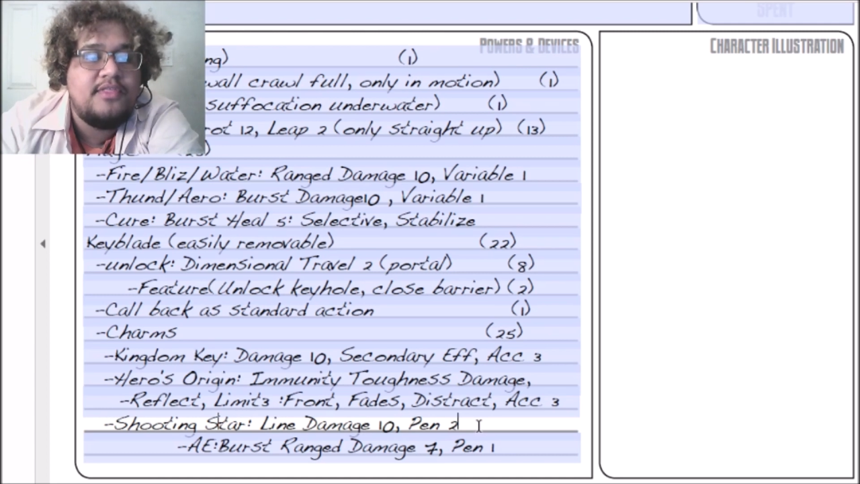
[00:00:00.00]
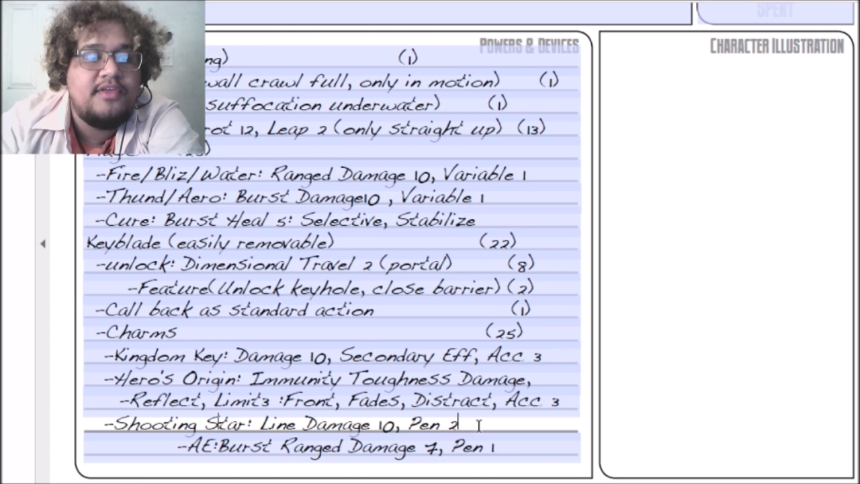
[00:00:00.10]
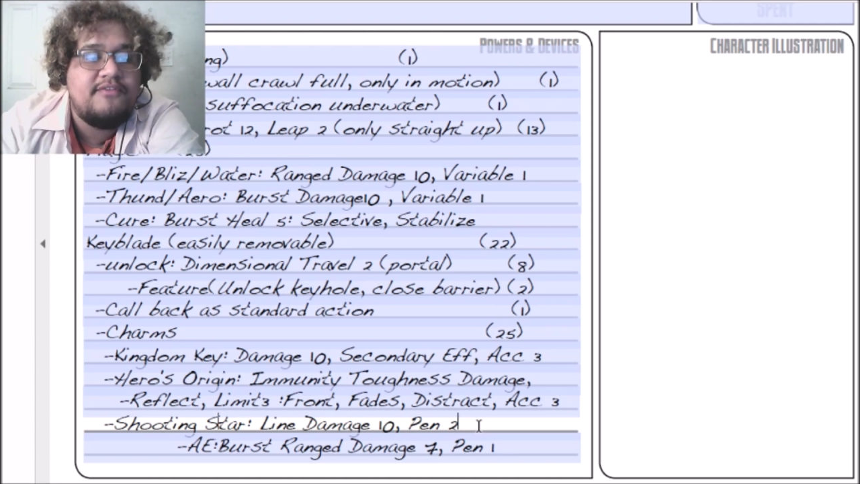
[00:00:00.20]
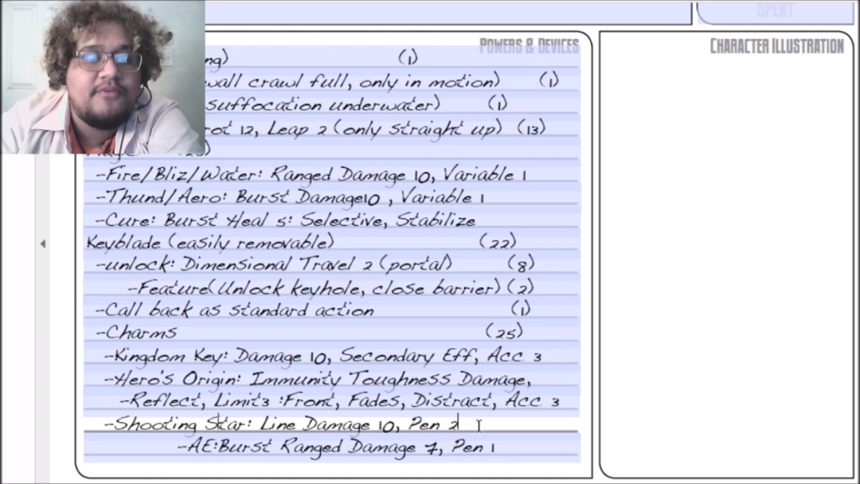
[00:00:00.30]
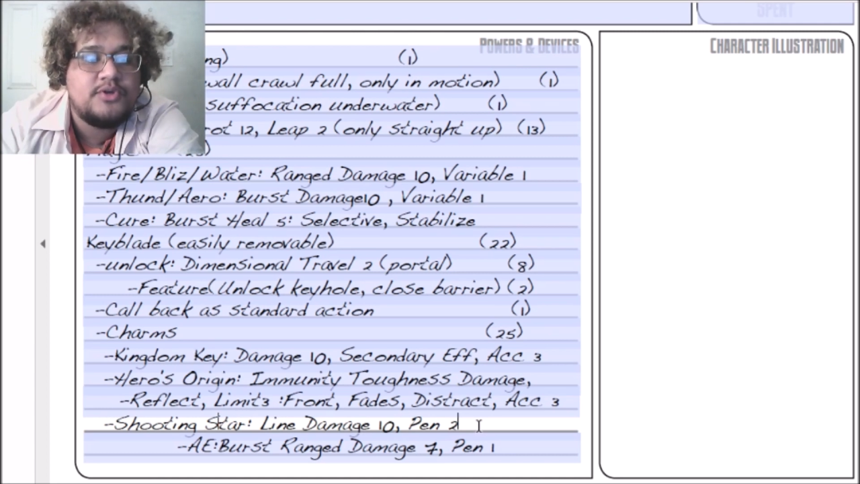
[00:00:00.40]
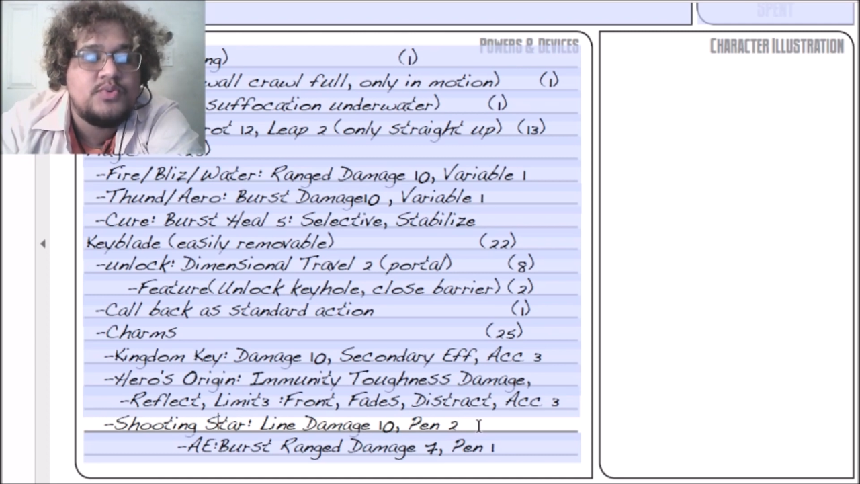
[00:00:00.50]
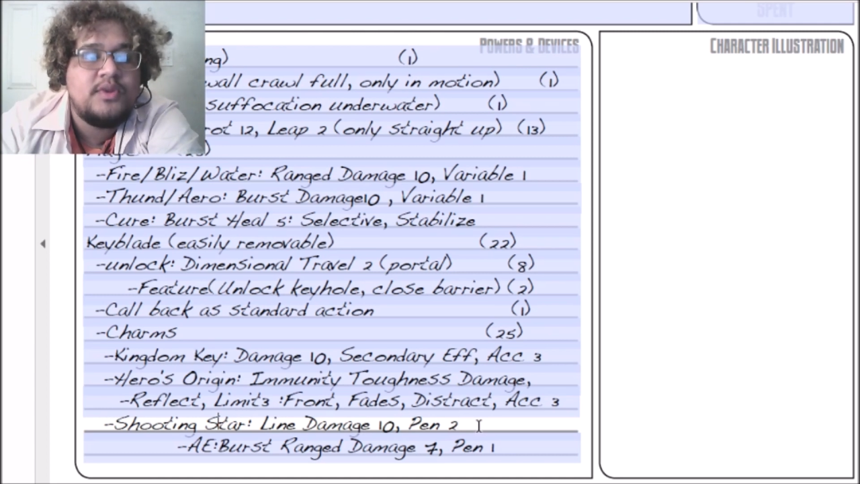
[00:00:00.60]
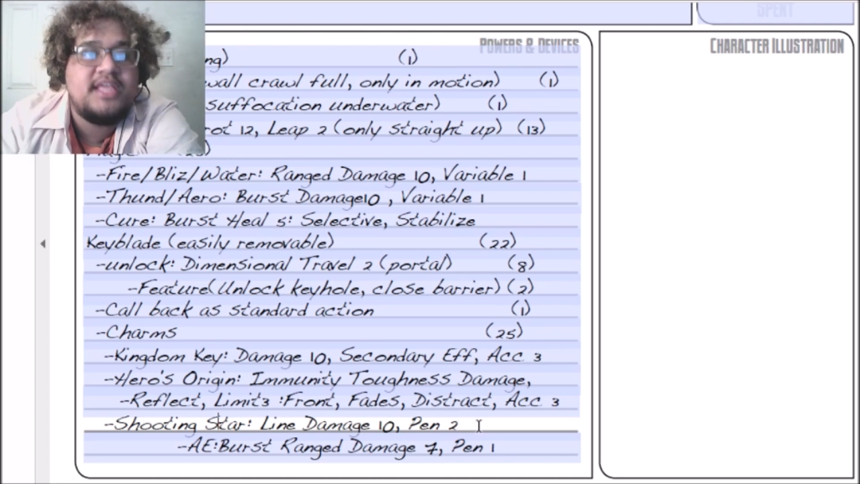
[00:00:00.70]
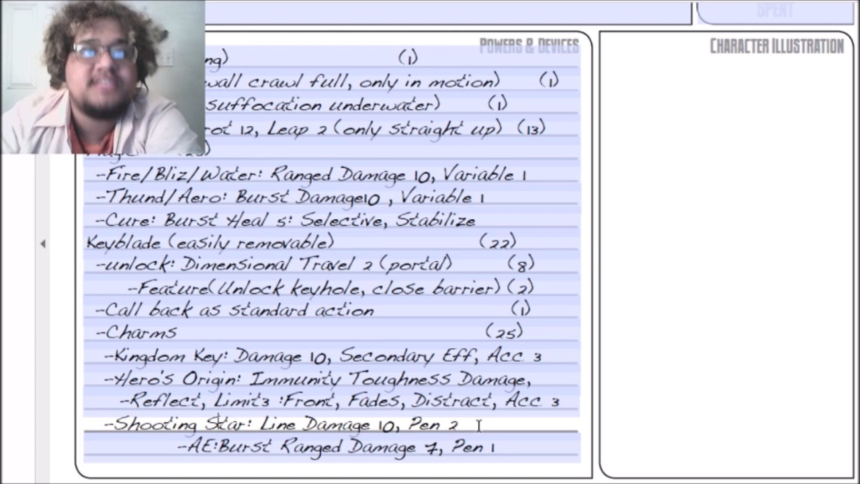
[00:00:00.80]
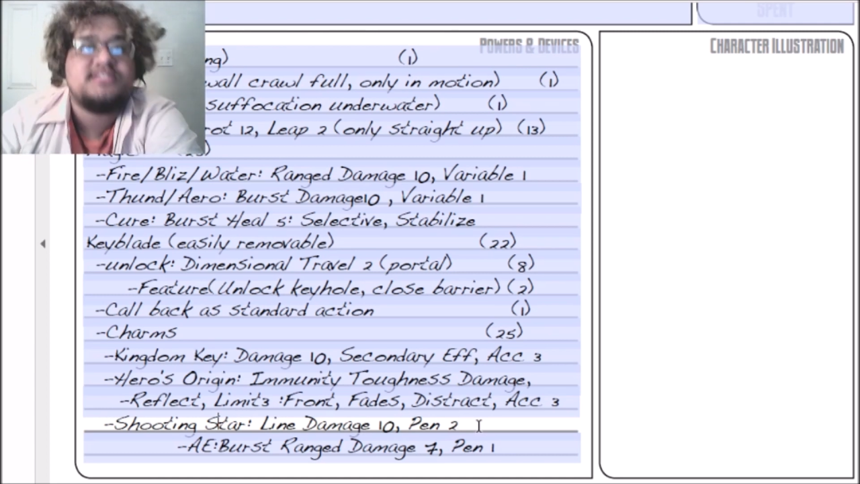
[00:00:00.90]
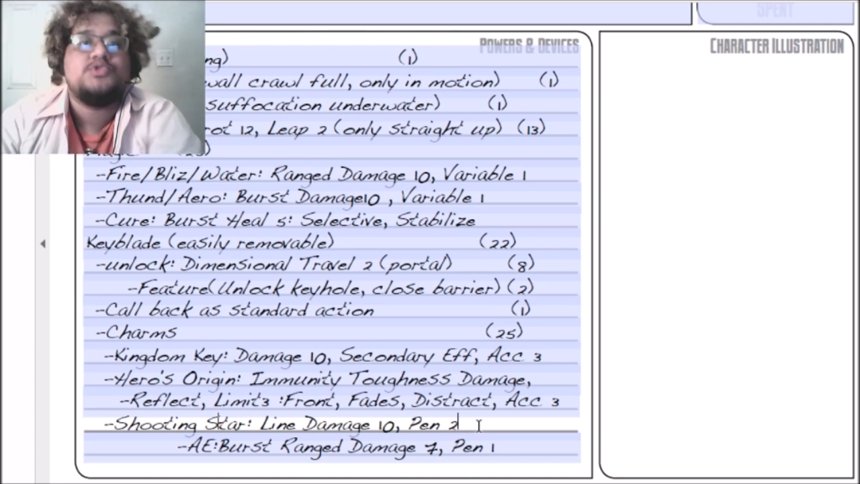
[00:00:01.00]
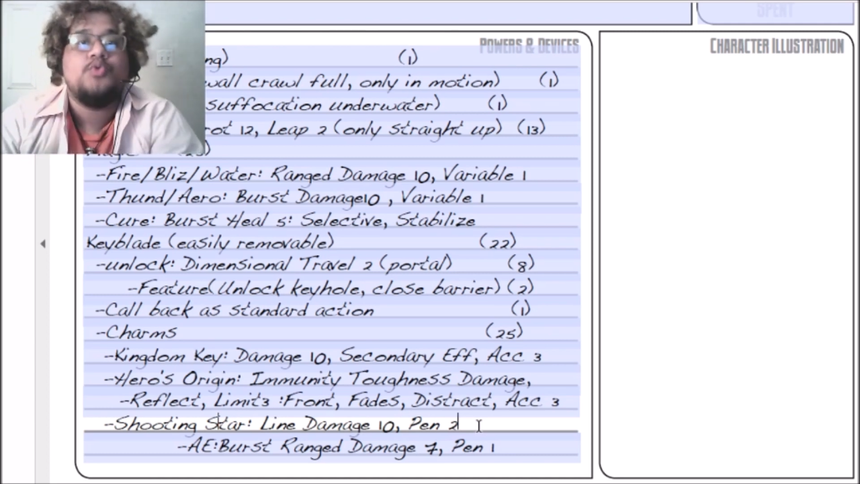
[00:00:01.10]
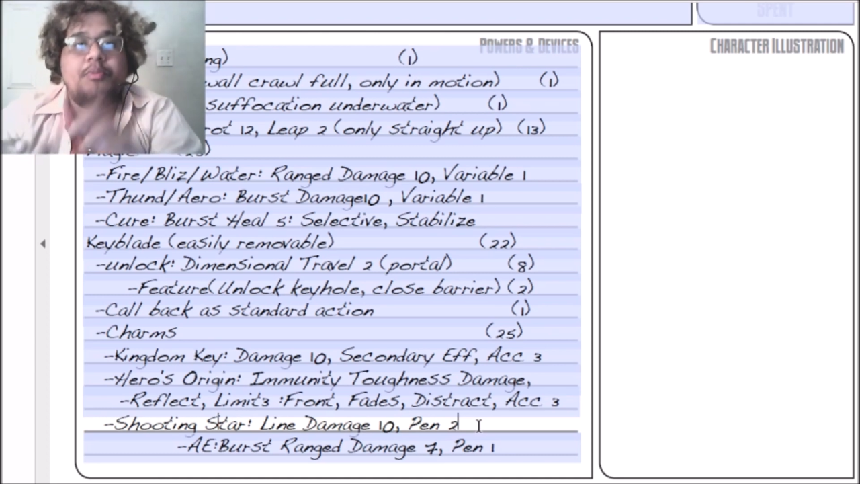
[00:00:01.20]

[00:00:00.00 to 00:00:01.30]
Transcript: the first one is the dual